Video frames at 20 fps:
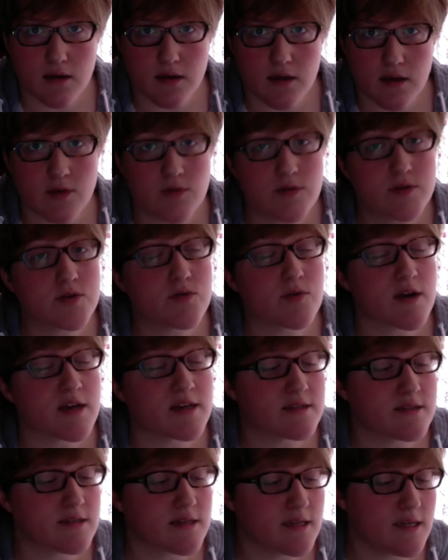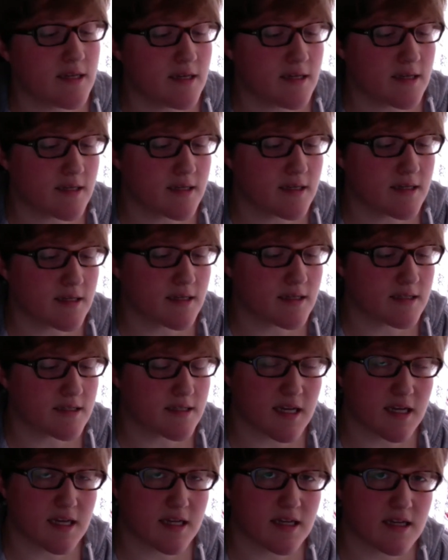He was arrested and
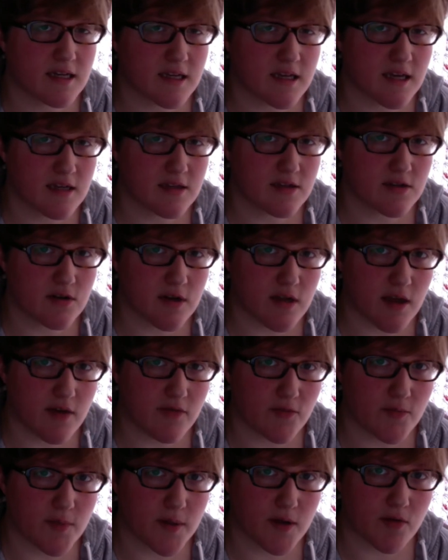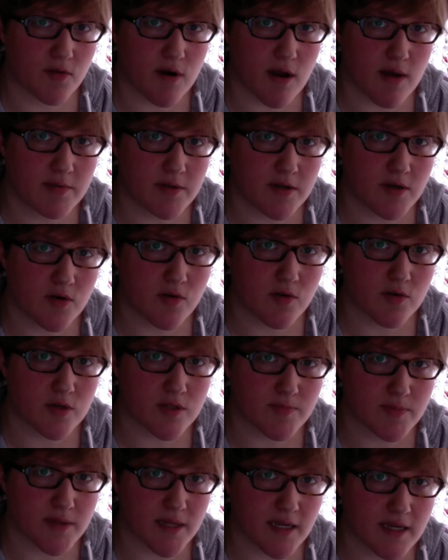taken into custody after being wrapped in a horse
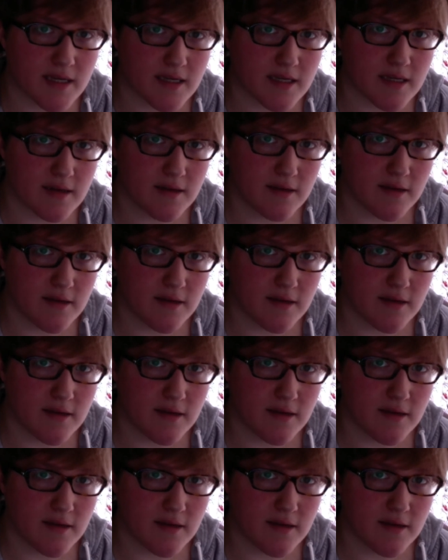blanket.